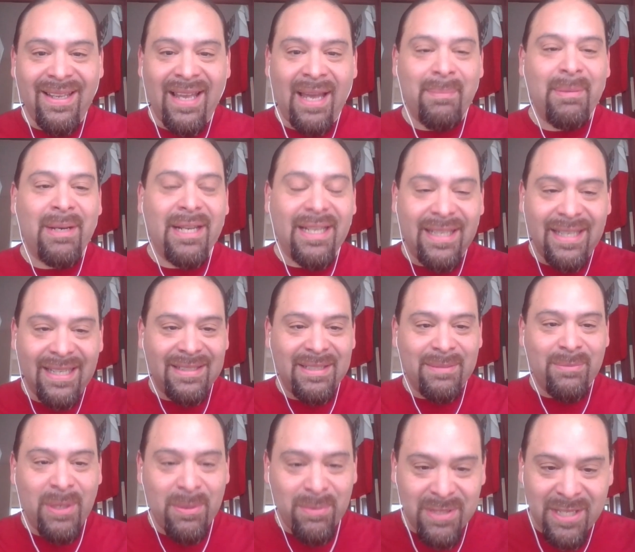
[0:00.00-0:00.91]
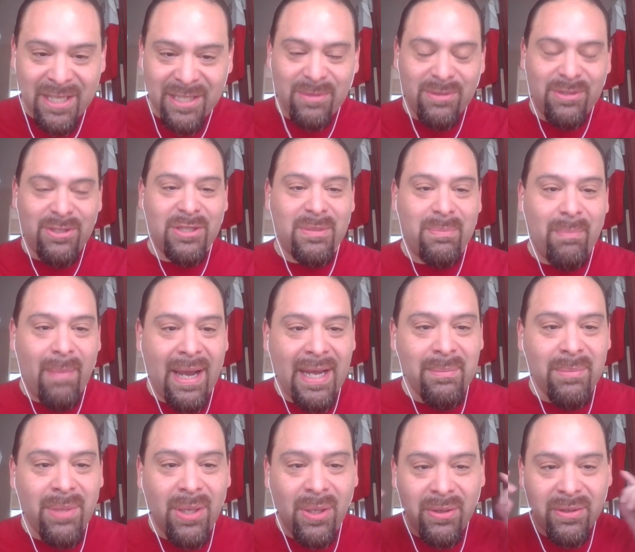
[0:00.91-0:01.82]
I mean, again, this was just
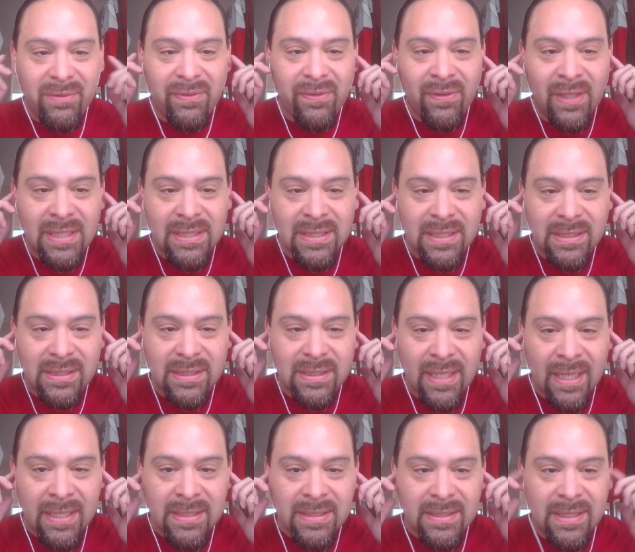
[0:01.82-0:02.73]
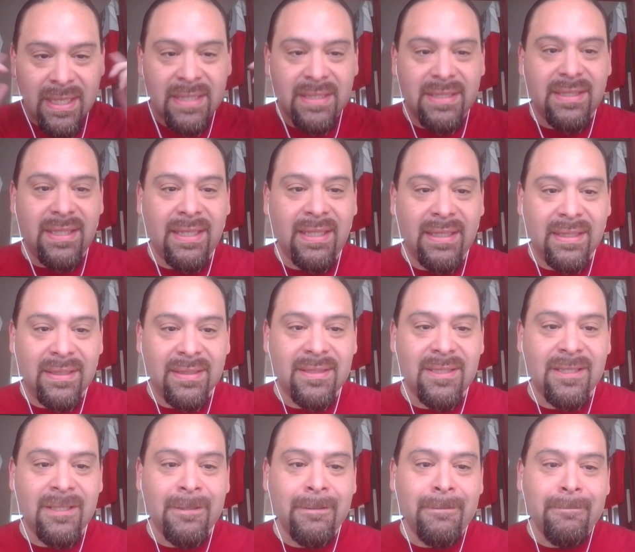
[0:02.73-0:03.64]
mind blowing for us as teens,